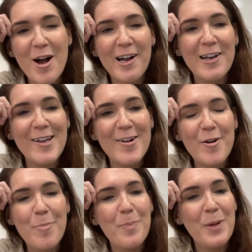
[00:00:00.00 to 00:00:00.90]
a
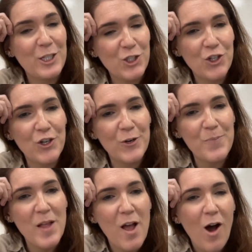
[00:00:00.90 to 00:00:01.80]
clear picture
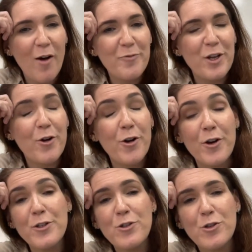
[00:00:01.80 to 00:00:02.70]
of the
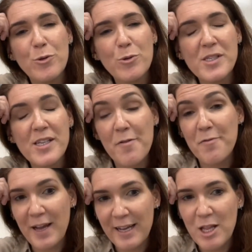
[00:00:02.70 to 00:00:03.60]
current tools
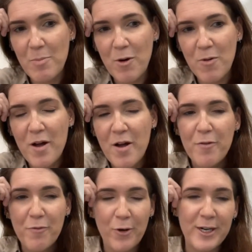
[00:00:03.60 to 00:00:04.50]
available
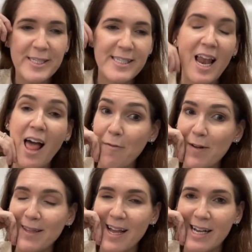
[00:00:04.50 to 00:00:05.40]
for
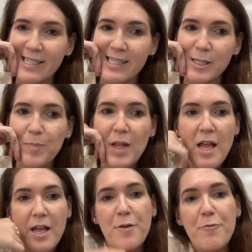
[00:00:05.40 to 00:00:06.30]
saliva tests.
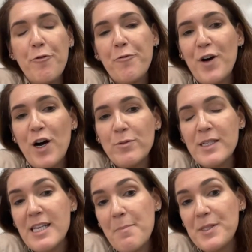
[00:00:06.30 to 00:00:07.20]
If you found
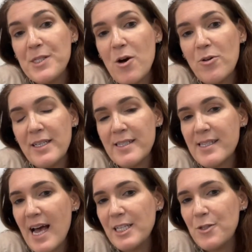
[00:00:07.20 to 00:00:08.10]
this episode
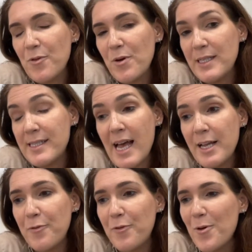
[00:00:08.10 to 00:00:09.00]

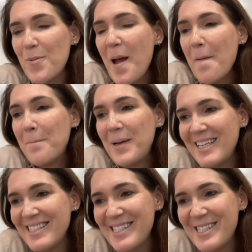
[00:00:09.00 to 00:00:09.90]
insightful,
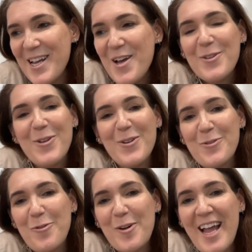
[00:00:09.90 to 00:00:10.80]
please don't
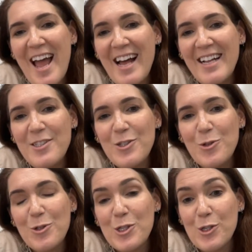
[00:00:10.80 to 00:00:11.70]
forget
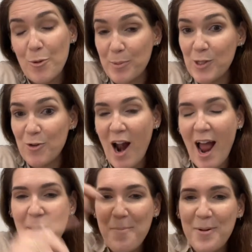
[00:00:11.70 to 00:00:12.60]
to
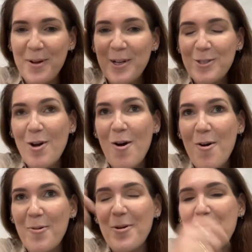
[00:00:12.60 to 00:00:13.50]
subscribe to
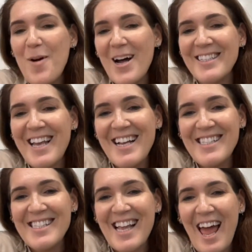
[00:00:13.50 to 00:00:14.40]
our
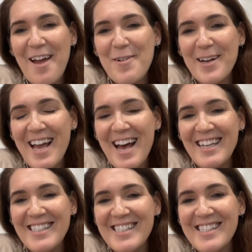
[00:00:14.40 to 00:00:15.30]
podcast, Saliva
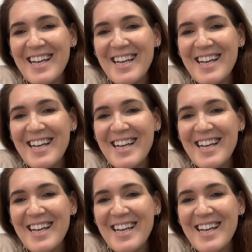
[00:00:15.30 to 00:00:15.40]
Cast,